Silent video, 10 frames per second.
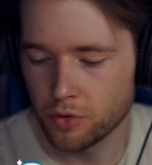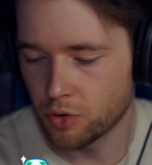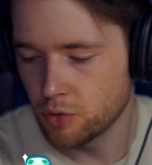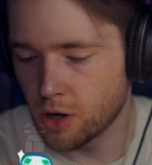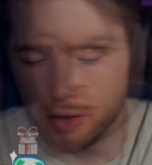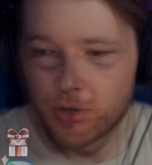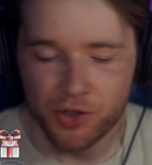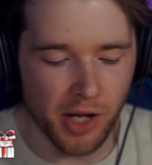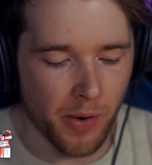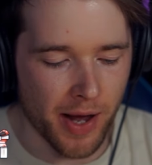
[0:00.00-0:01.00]
Oh, God.
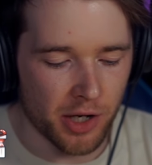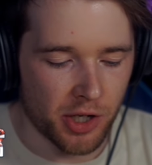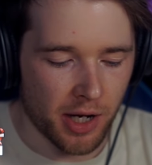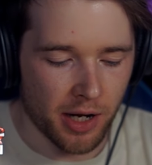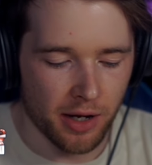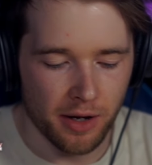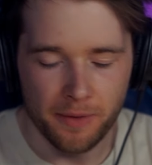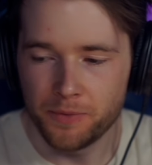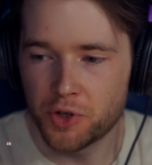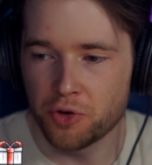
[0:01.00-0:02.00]
Steel Energy.
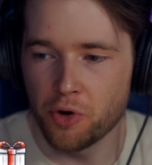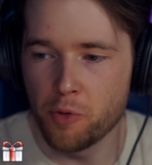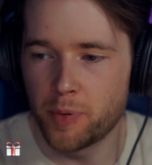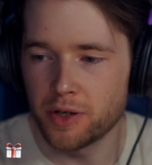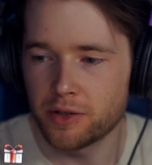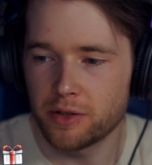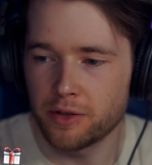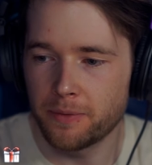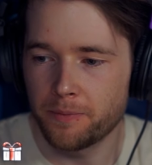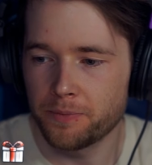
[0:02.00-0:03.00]
Tropius.
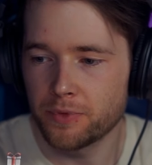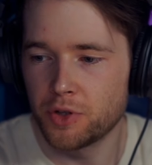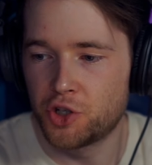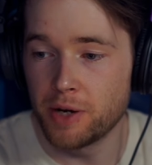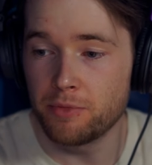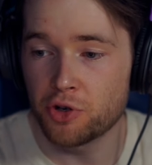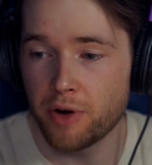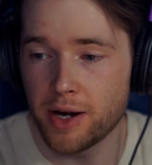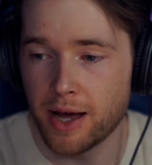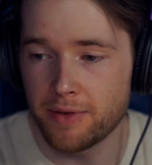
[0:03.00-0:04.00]
Gym
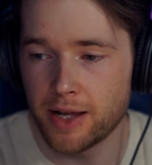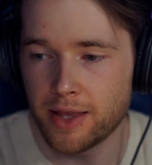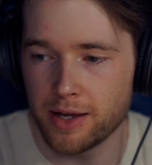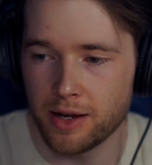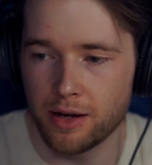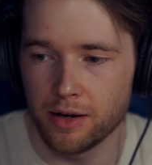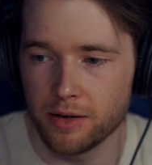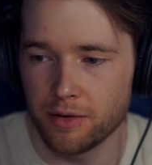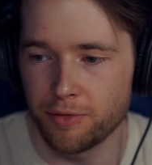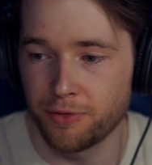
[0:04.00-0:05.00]
Trainer. Haven't had that yet.
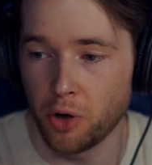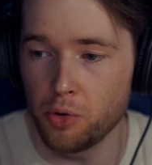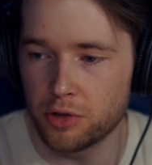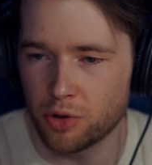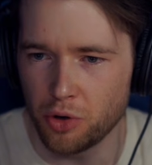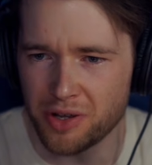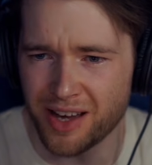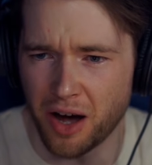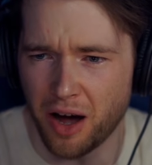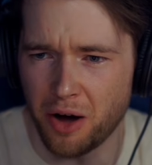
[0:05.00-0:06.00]
Floats. Oh, look at that
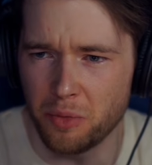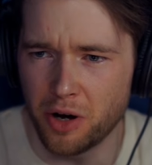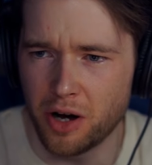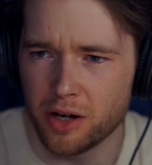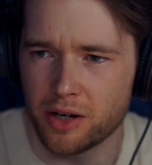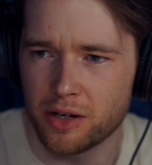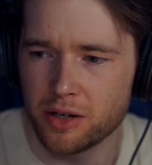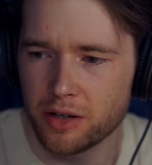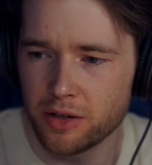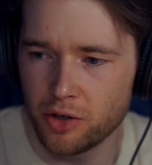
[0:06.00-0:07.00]
artwork.
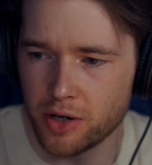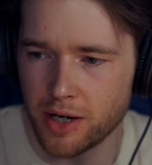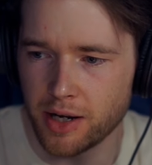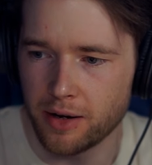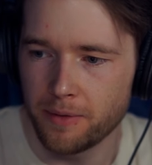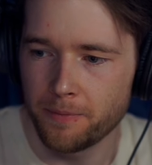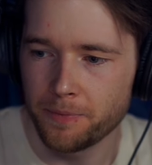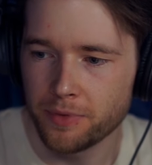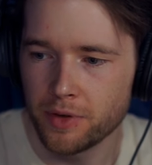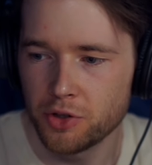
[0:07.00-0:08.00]
Look at it.
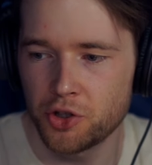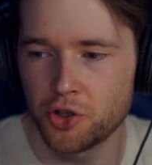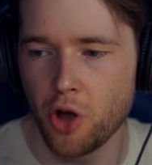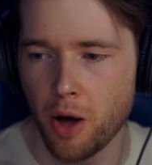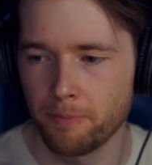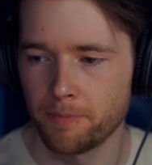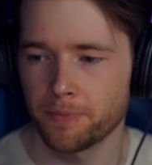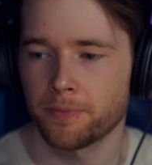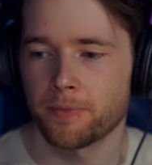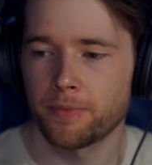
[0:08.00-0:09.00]
Snom.
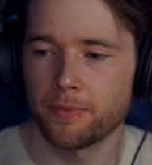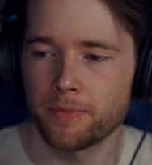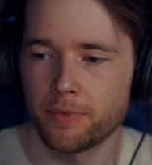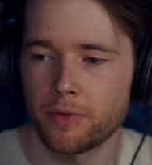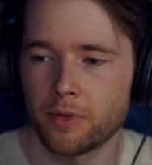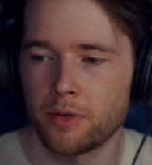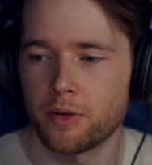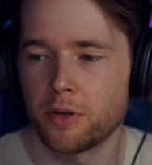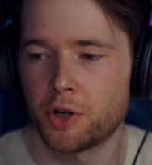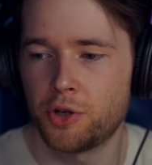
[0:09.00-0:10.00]

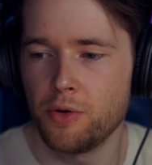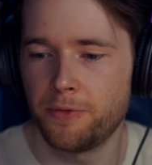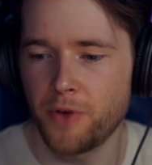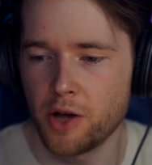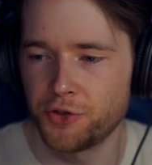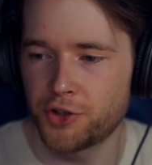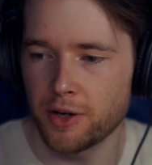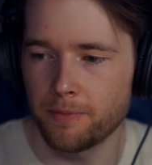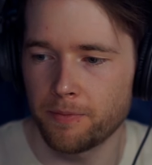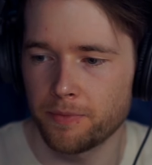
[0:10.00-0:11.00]
Cufant.
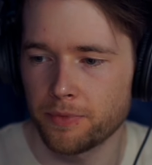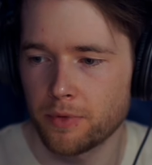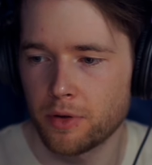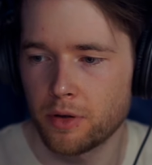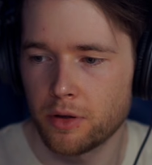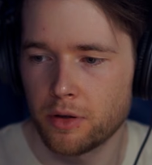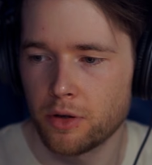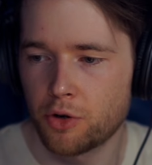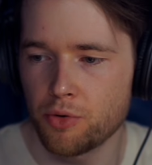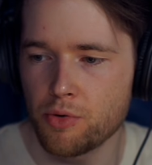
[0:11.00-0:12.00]

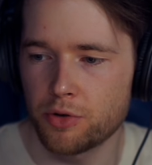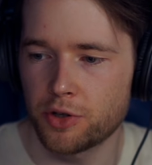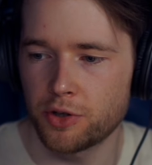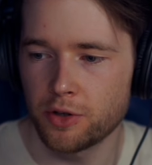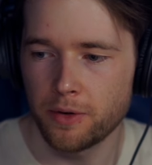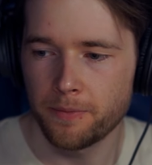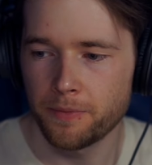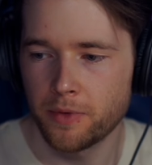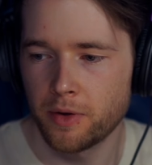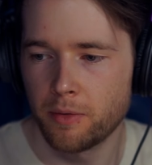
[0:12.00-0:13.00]
Grooks,
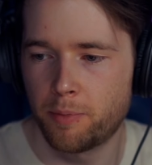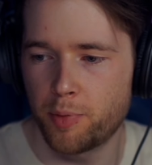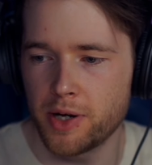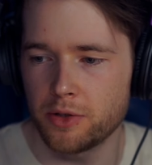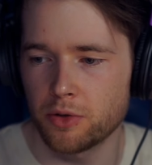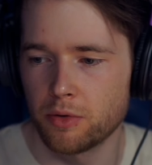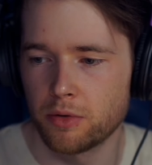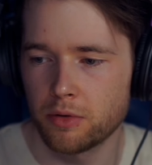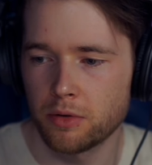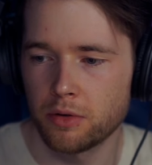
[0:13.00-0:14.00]
Weasel,
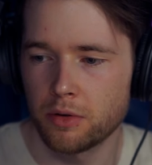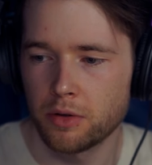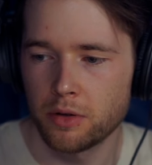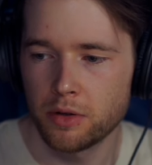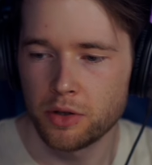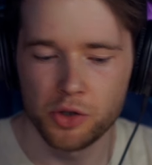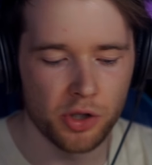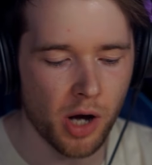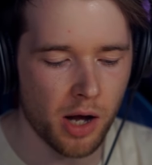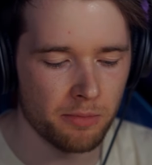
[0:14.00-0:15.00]

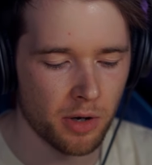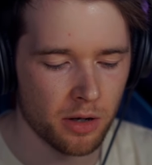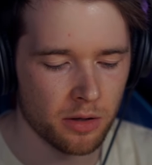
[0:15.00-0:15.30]
Yanma.